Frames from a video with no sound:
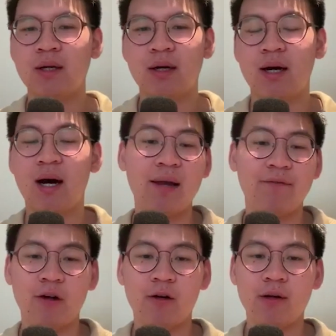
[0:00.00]

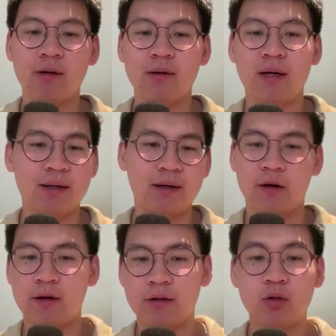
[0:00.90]
Hype Theory,
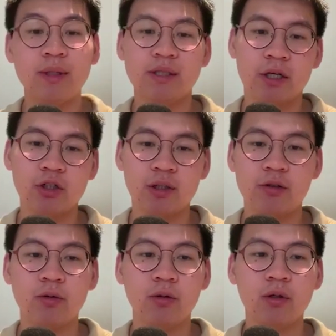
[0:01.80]
they're a tweet scheduling
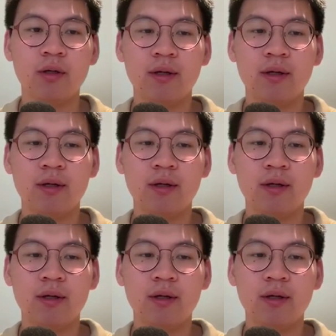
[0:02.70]
tool.